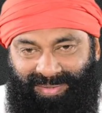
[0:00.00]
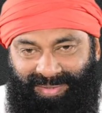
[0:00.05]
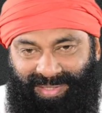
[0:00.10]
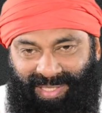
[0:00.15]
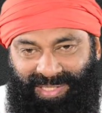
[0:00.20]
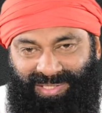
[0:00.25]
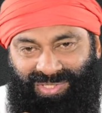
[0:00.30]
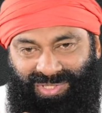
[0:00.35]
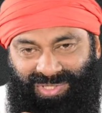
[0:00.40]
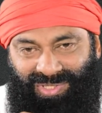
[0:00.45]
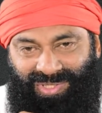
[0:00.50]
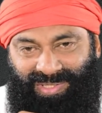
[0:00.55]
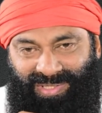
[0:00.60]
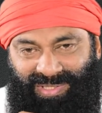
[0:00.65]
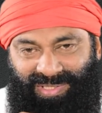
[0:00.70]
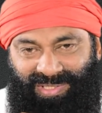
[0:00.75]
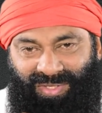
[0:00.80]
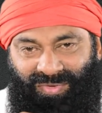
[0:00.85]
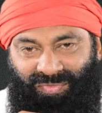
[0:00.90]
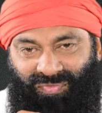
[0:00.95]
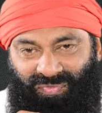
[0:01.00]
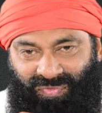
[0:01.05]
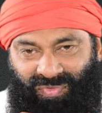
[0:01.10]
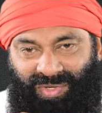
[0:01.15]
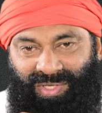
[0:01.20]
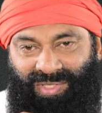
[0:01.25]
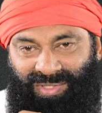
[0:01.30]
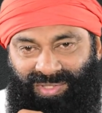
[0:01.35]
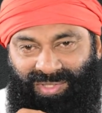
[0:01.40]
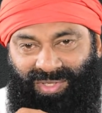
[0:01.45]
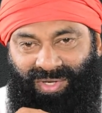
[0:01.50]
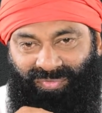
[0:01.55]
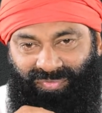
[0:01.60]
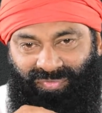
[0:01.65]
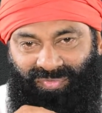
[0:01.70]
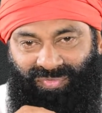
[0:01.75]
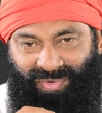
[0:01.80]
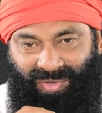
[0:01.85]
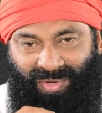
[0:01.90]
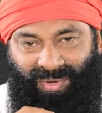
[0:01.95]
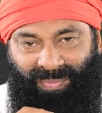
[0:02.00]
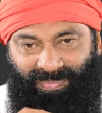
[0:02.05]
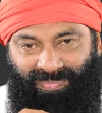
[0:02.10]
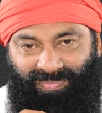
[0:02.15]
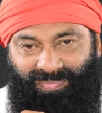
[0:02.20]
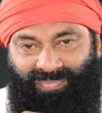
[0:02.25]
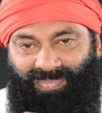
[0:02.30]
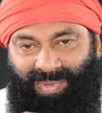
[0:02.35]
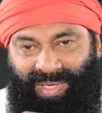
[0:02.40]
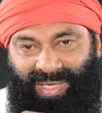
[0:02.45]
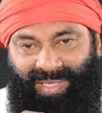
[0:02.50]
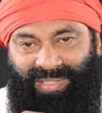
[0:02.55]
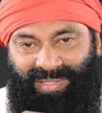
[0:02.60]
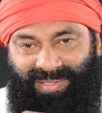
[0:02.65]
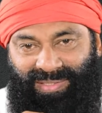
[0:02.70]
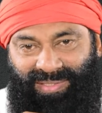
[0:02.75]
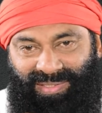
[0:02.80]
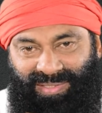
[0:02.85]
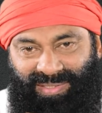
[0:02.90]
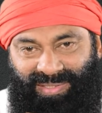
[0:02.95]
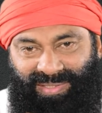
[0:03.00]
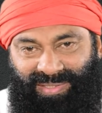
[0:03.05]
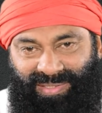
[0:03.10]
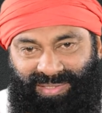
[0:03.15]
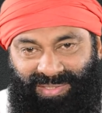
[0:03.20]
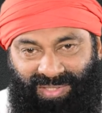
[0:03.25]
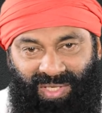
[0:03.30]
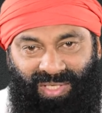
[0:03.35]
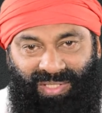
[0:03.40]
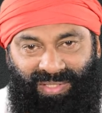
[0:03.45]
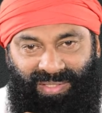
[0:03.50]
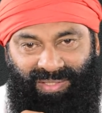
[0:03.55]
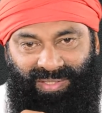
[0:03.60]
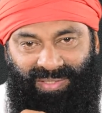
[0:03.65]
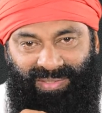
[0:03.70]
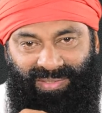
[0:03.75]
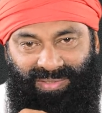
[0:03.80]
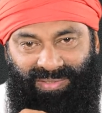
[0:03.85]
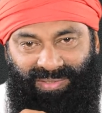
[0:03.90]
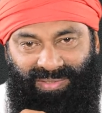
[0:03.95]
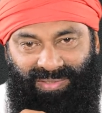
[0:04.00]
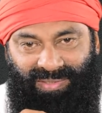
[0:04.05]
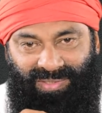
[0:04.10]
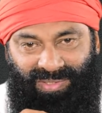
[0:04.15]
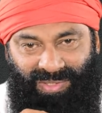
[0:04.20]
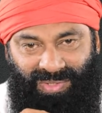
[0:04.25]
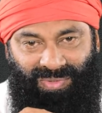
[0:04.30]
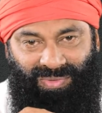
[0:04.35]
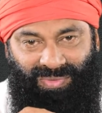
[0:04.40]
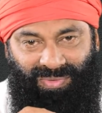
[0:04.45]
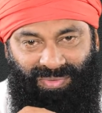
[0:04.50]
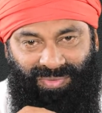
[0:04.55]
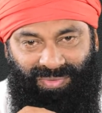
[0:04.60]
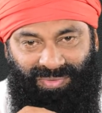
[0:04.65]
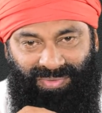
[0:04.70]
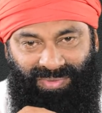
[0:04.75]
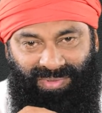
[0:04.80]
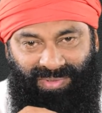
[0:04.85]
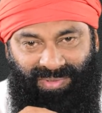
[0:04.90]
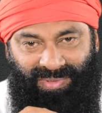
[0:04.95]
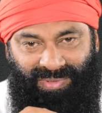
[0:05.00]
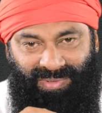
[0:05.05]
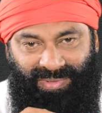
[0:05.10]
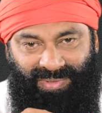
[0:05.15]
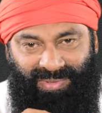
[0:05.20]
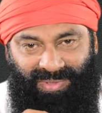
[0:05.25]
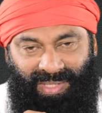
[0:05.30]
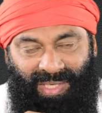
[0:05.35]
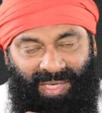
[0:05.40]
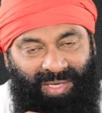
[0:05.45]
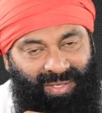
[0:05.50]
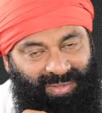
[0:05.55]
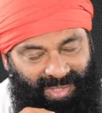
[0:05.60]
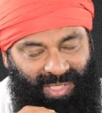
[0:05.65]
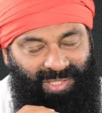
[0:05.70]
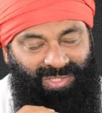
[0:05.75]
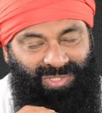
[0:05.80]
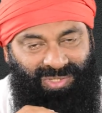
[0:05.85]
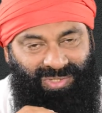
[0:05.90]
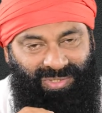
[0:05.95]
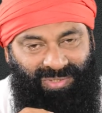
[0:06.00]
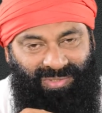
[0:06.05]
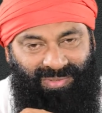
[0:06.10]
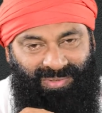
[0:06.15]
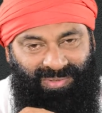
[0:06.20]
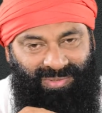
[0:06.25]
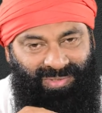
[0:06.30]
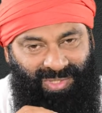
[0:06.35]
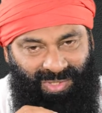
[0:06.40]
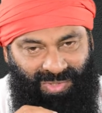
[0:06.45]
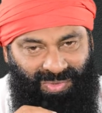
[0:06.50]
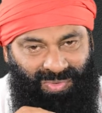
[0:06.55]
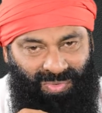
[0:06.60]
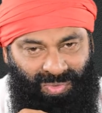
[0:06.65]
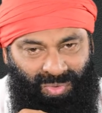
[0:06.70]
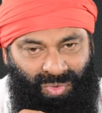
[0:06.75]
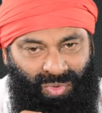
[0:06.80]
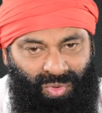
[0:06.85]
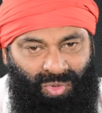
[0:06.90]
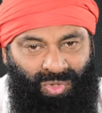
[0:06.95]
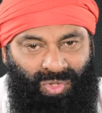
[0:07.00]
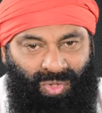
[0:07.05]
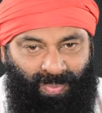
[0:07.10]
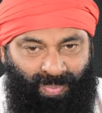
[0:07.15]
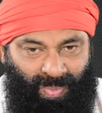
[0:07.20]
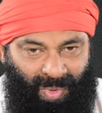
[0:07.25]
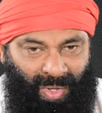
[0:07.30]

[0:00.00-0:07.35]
touch the feet of your parents, your elders, your gurus. Touch the root